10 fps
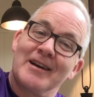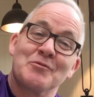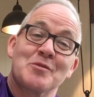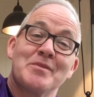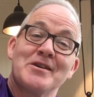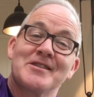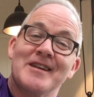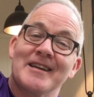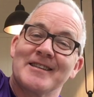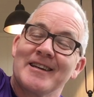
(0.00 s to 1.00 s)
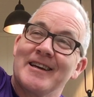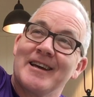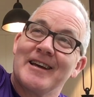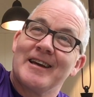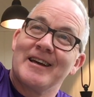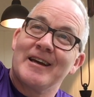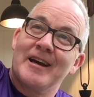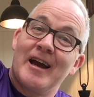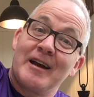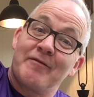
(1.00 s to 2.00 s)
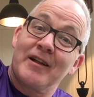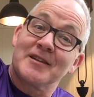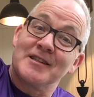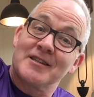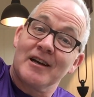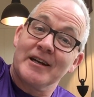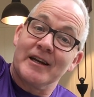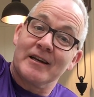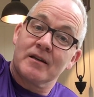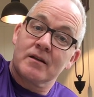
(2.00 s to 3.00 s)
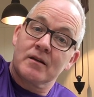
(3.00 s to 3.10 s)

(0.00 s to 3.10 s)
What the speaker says: and it was a bird's nest. And he felt inside it.